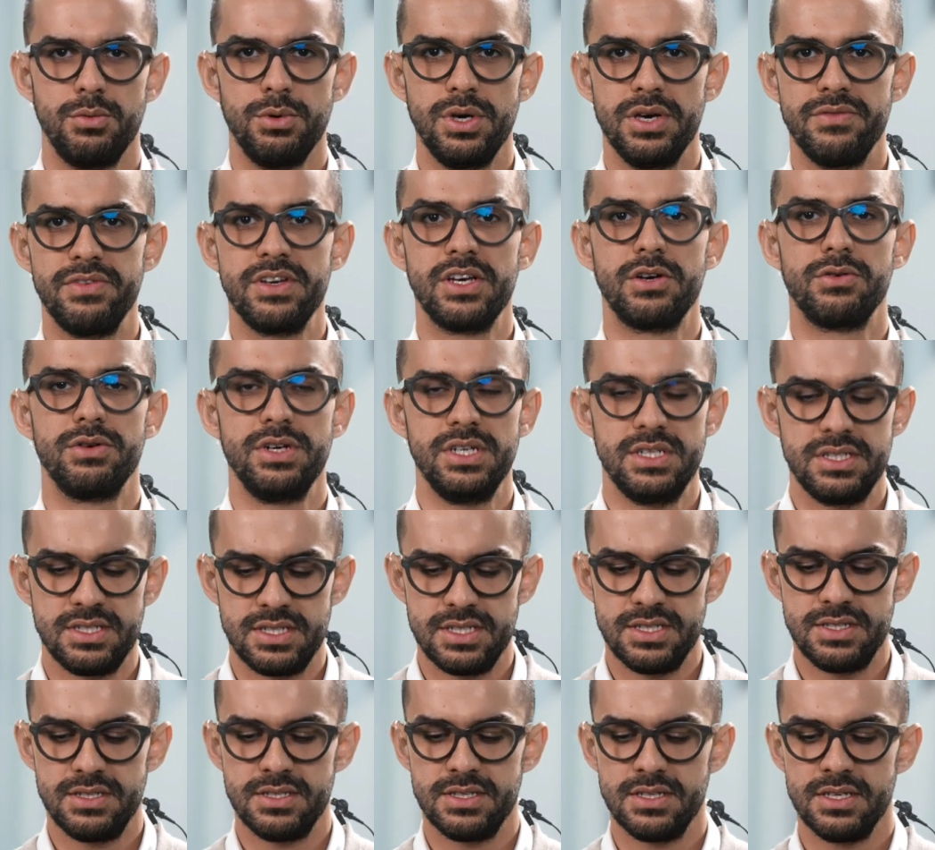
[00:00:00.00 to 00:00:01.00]
We have
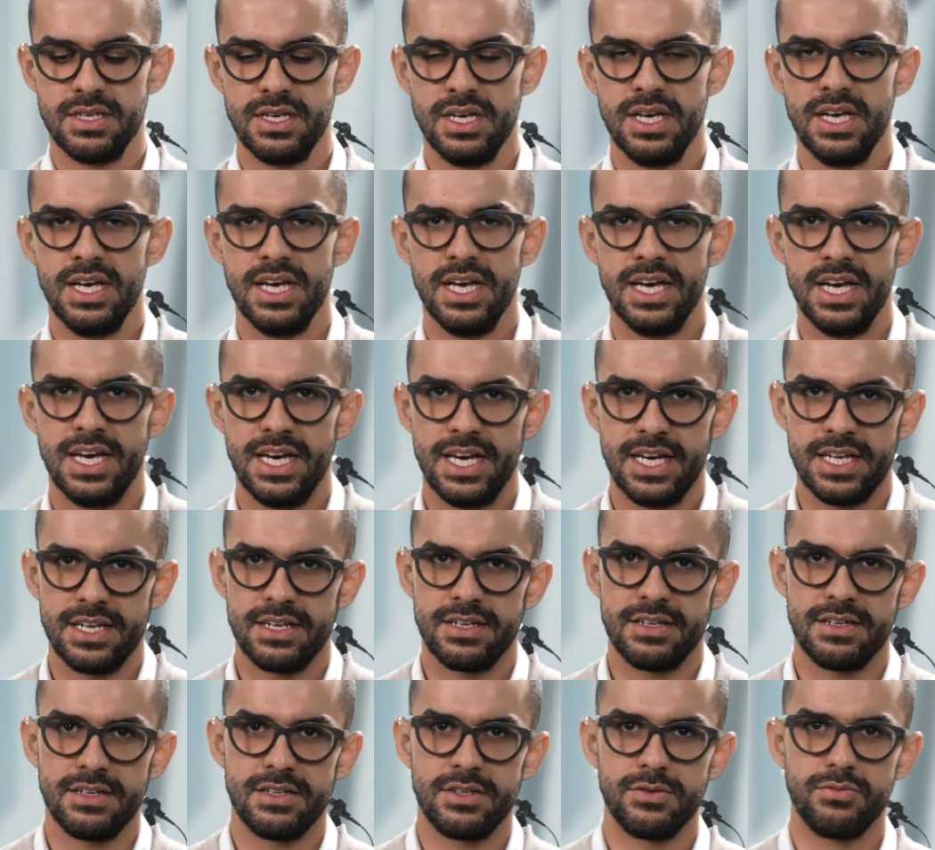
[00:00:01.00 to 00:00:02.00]
increased this,
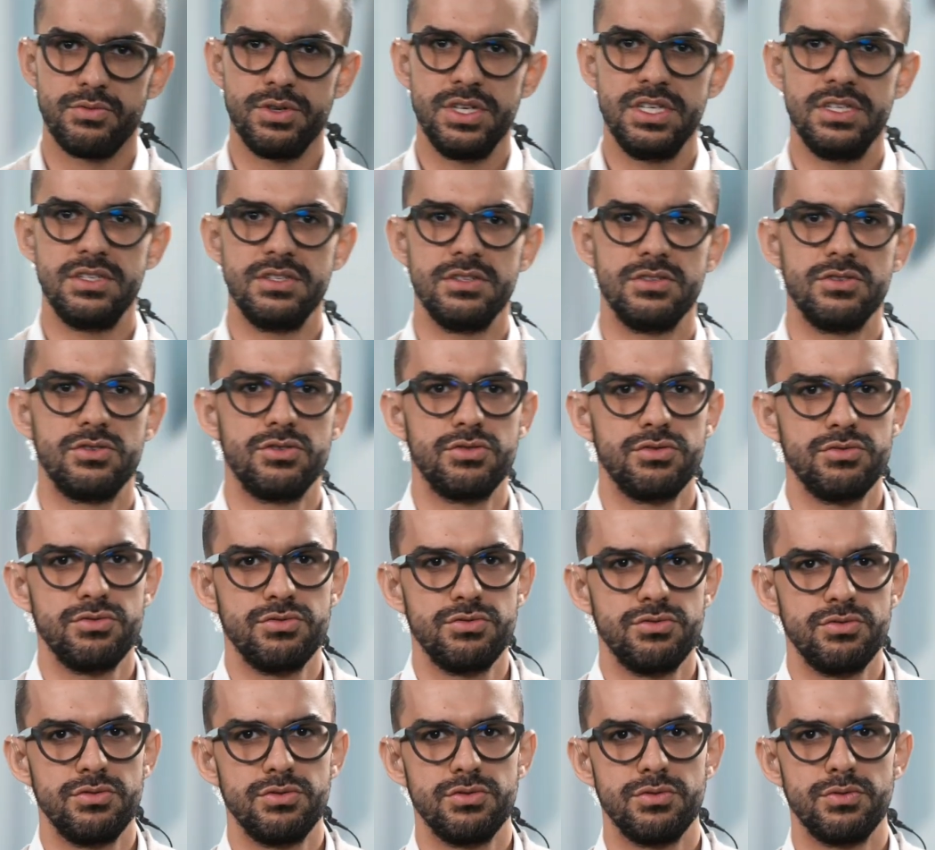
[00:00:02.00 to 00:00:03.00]
and the reason
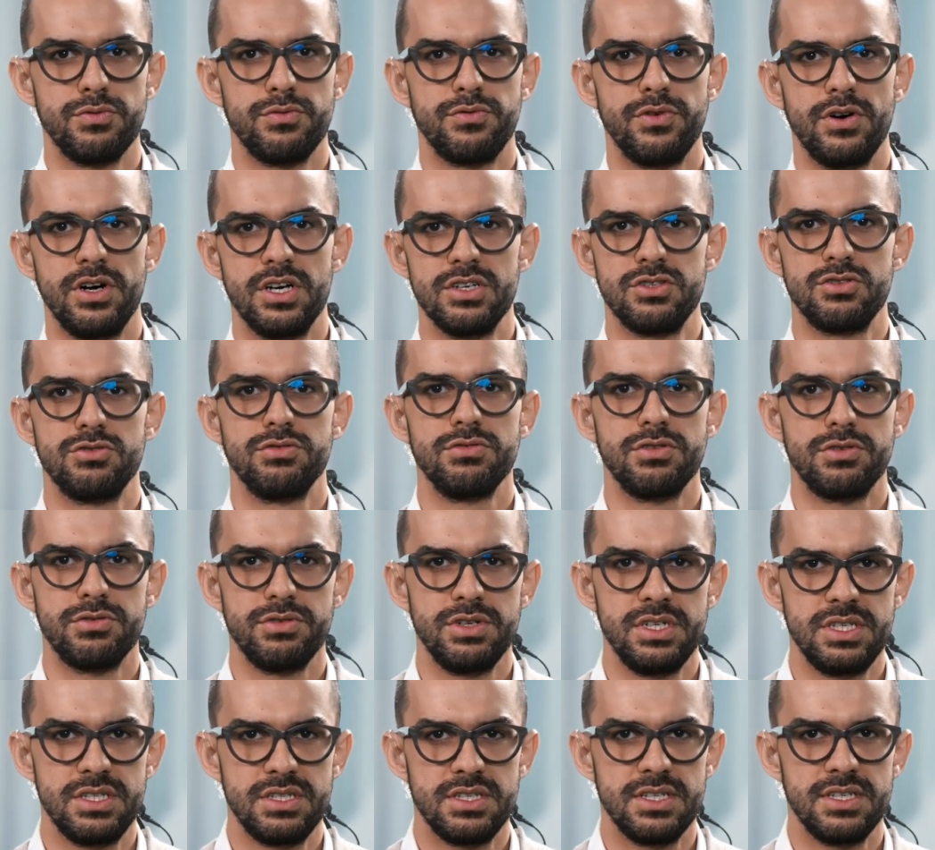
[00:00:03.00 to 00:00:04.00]
for us to
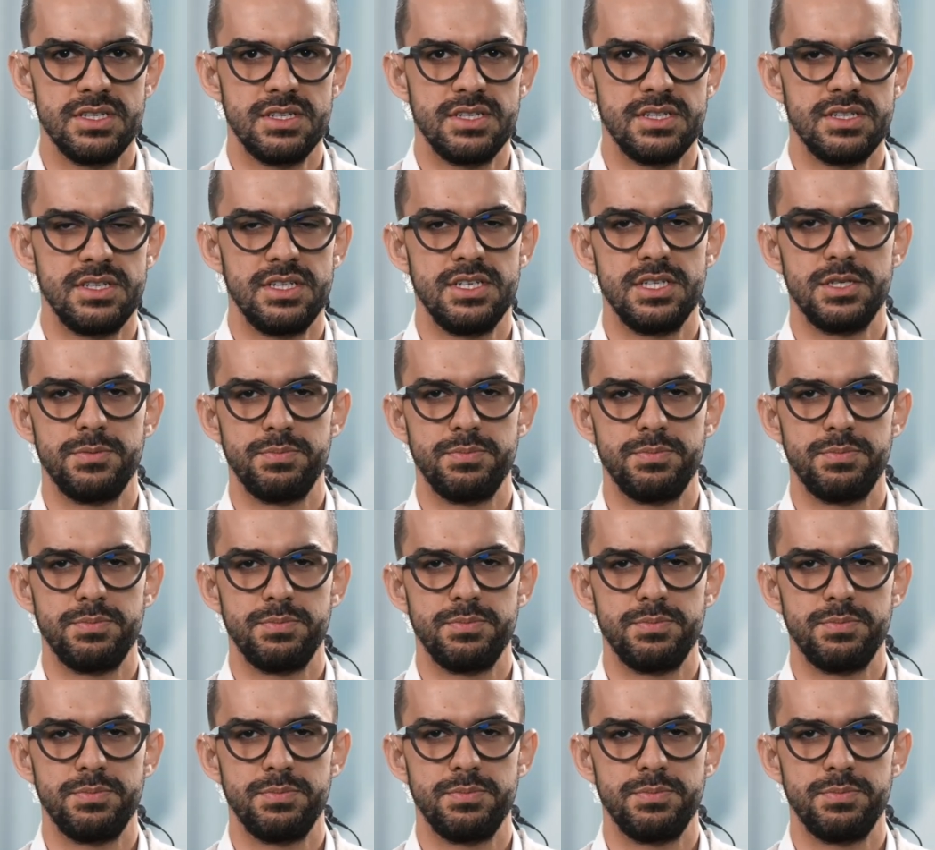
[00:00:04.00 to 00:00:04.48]
increase it